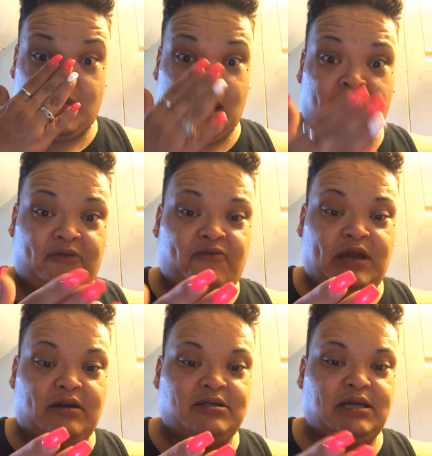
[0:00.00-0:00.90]
have
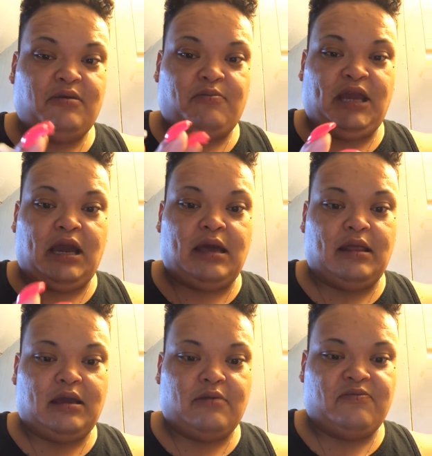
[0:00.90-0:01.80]
nails like me, I
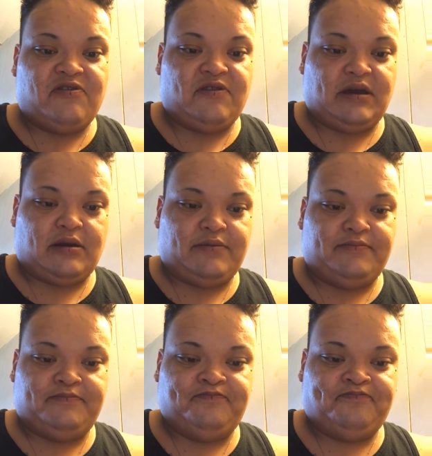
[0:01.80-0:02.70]
like them thick.
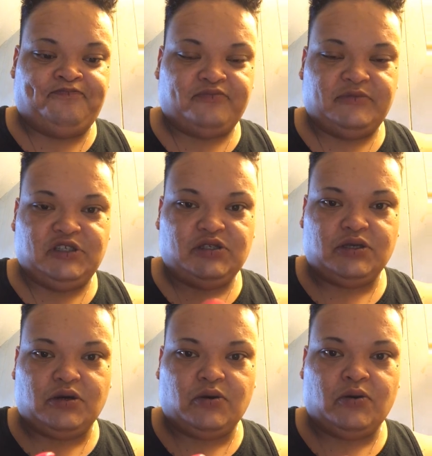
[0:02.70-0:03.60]

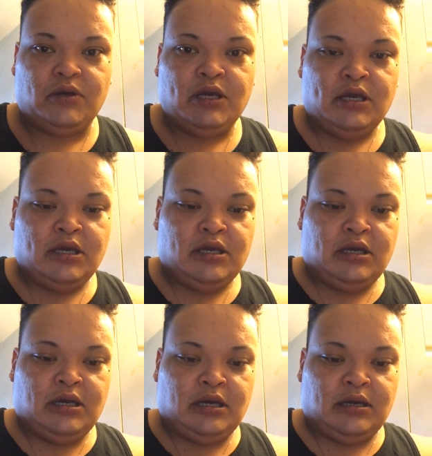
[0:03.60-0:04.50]
So
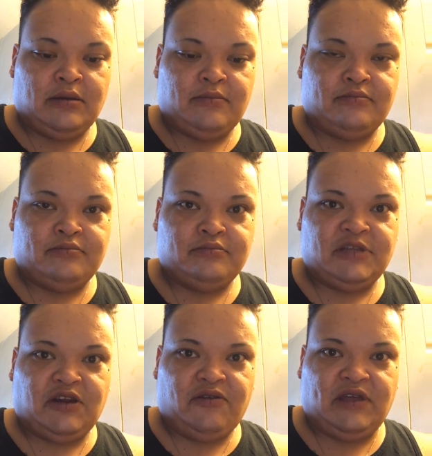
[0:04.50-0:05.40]
um,
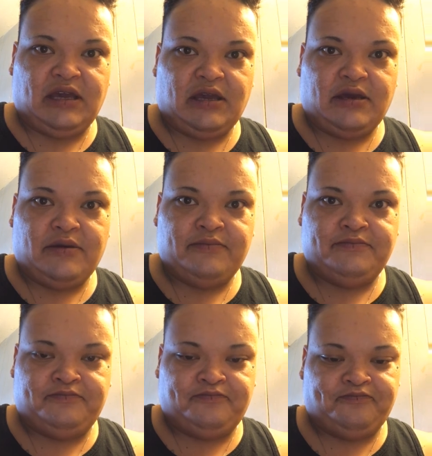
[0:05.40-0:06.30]
they're thick
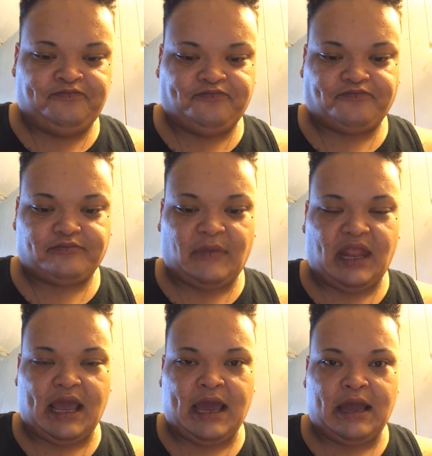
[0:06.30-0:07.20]

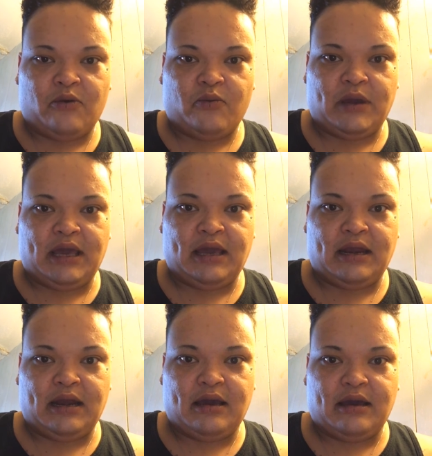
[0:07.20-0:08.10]
and
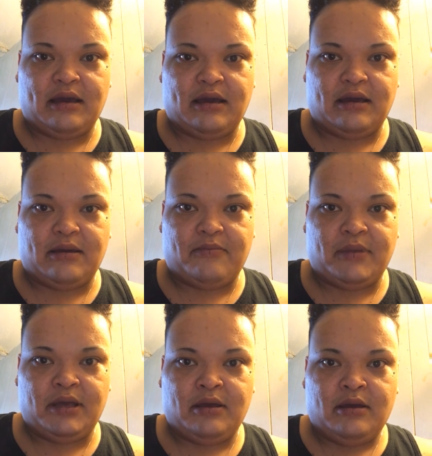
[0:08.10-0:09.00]
when um,
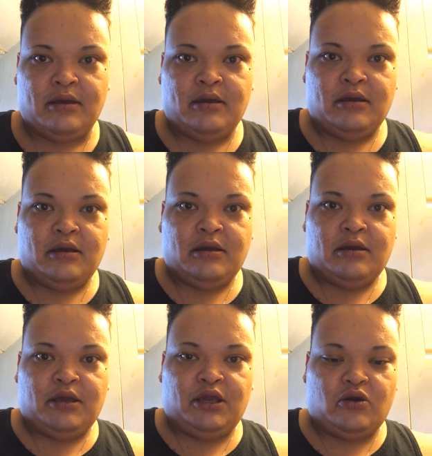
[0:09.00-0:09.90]

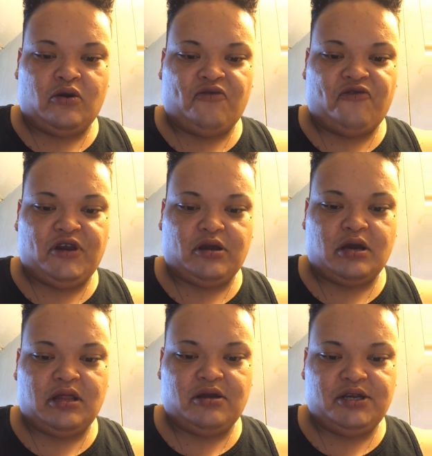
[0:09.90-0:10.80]
you go for your
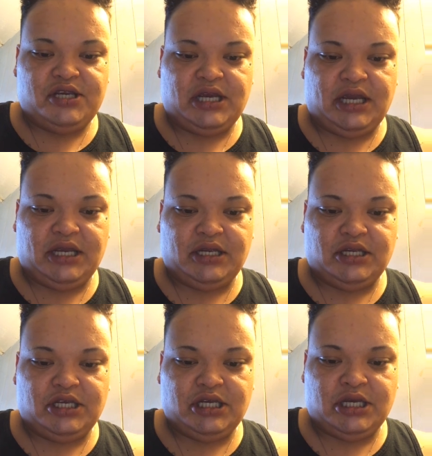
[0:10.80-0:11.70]
color
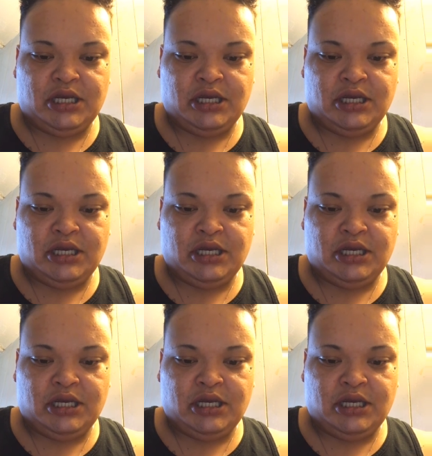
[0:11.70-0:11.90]
change